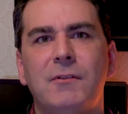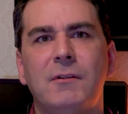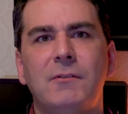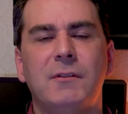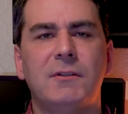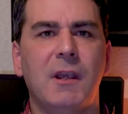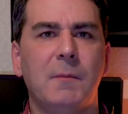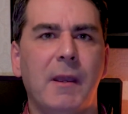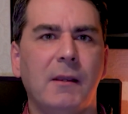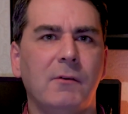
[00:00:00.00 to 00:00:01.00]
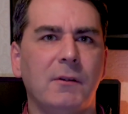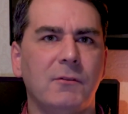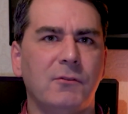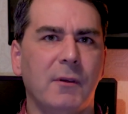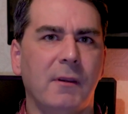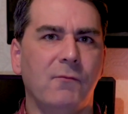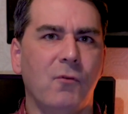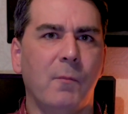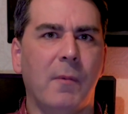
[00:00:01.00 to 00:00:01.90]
You can use a JPEG or you can shoot in RAW,